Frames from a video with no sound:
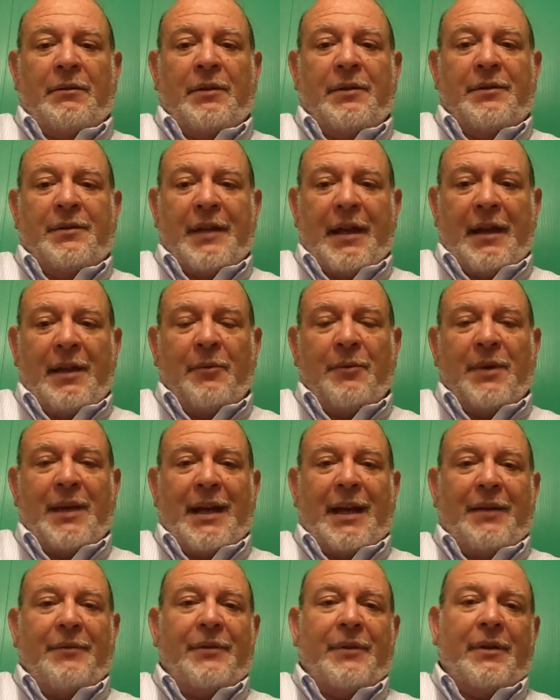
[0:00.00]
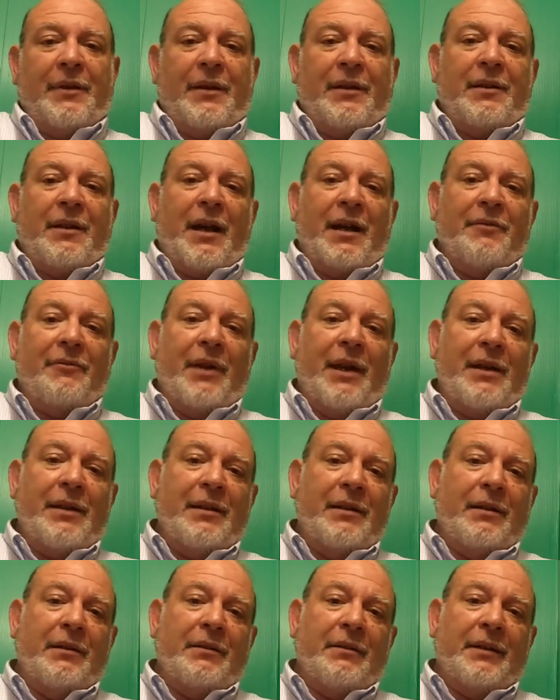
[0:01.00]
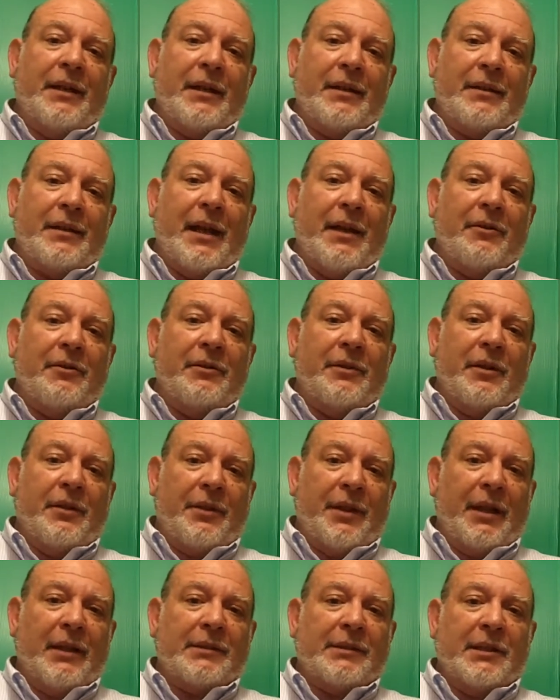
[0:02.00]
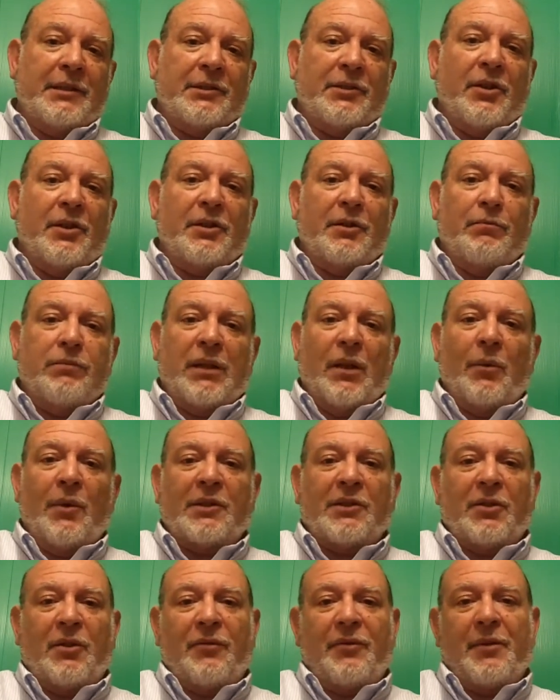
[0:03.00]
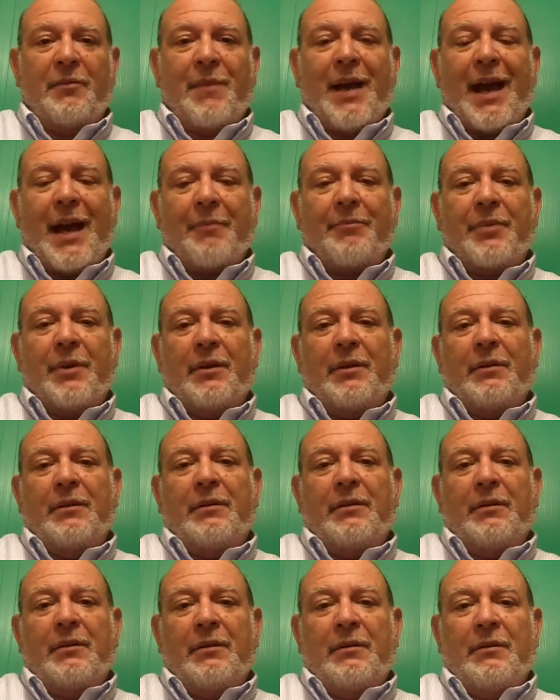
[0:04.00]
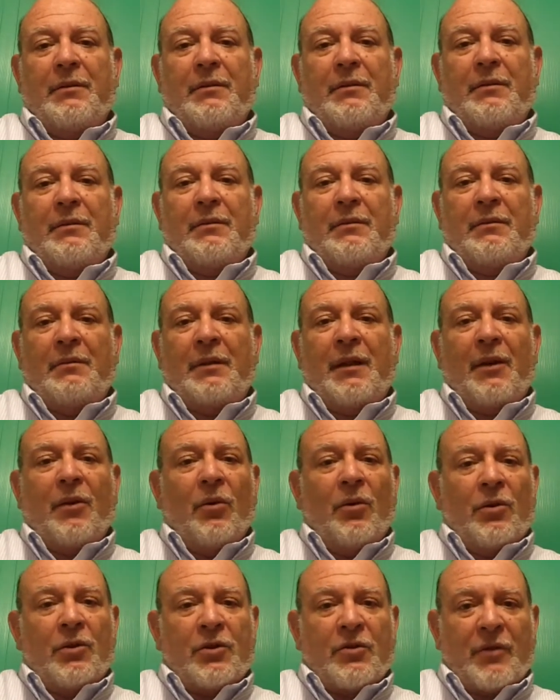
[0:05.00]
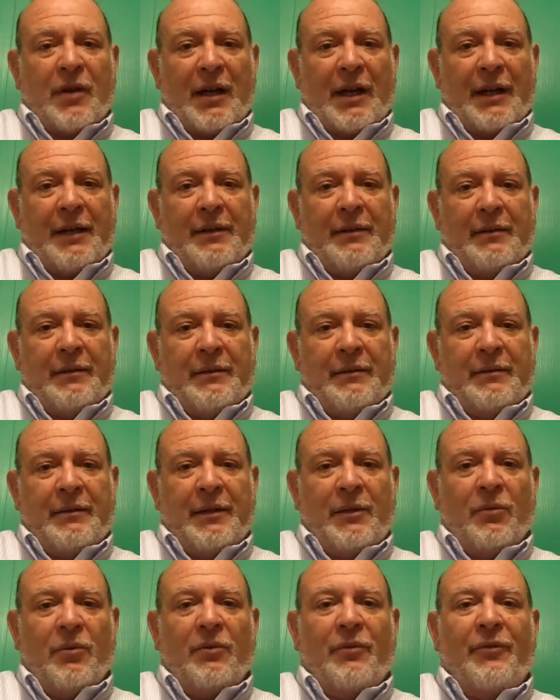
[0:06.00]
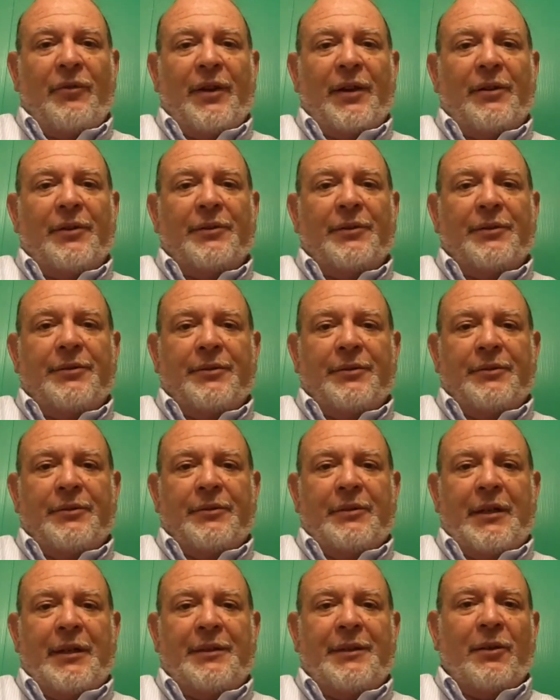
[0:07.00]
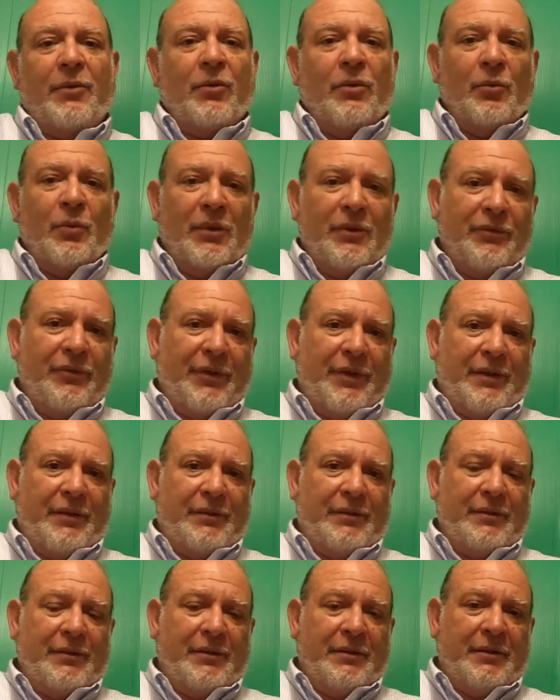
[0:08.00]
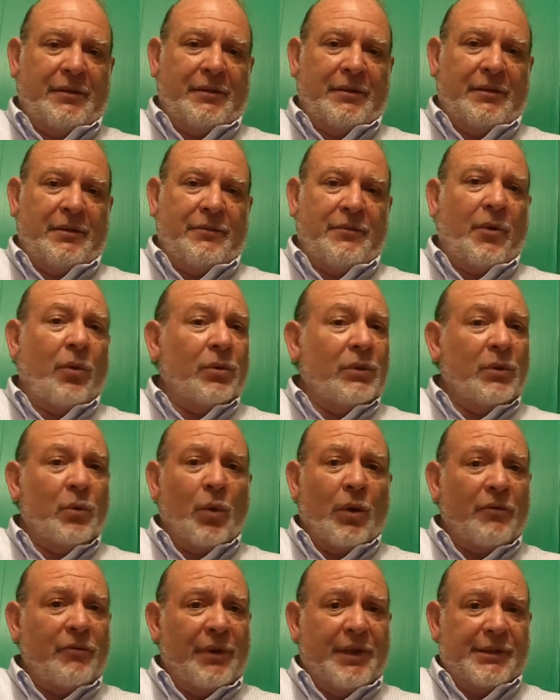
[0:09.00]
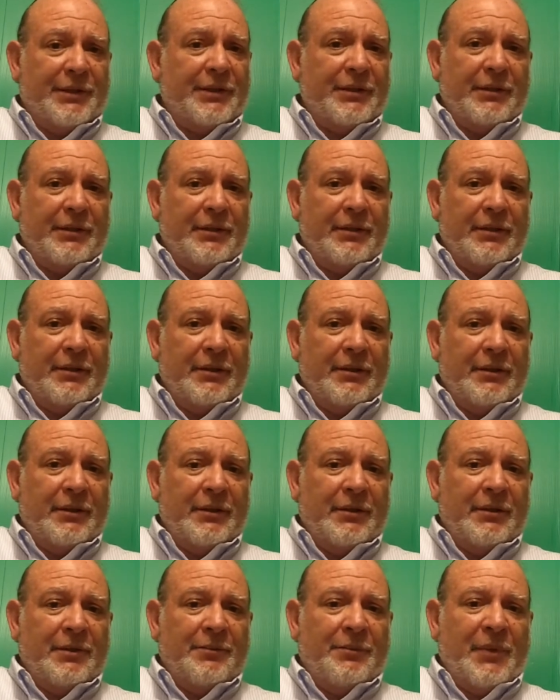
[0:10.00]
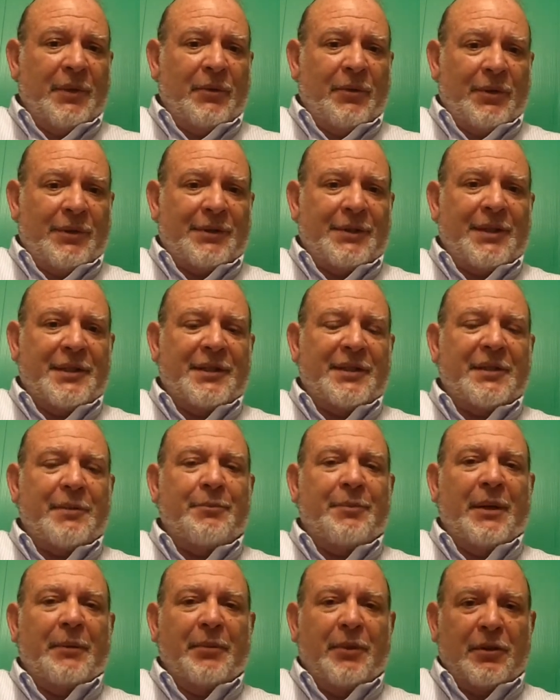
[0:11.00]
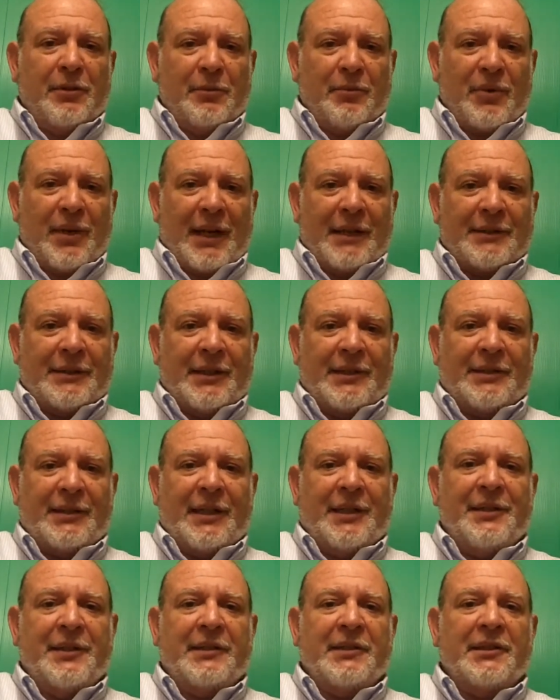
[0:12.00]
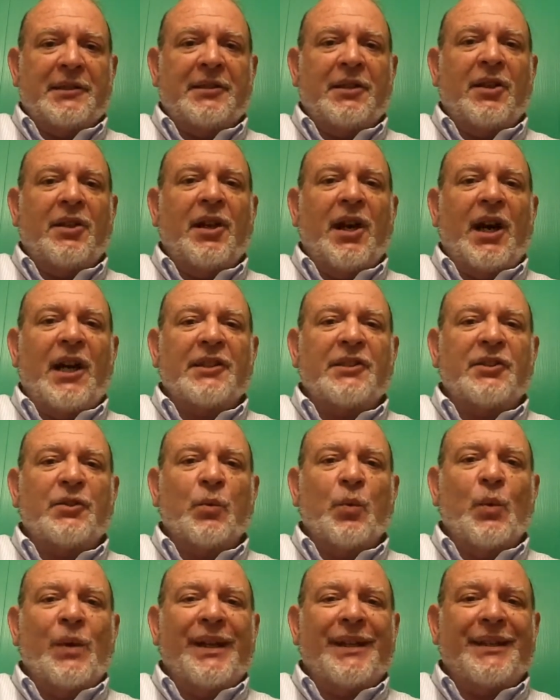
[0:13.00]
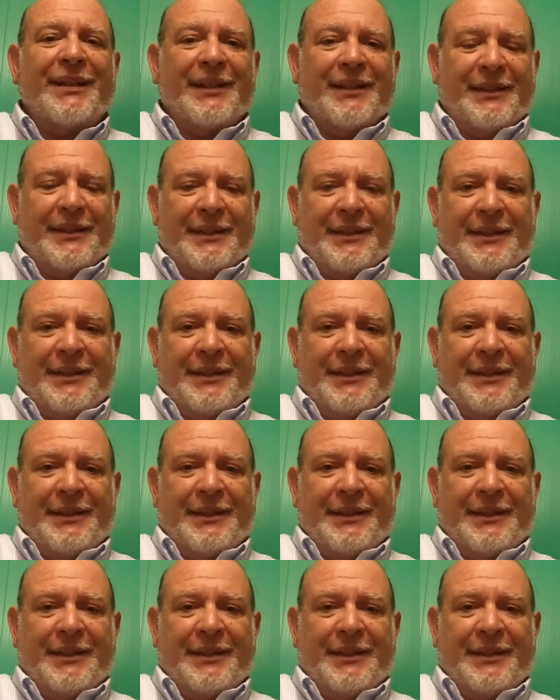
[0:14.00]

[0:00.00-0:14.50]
Today, we have an Iranian dictator that thinks he's going to blow us off the map. They all tried, they all failed, and they all will fail. For only one reason, because this is a biblical process and this is God's will.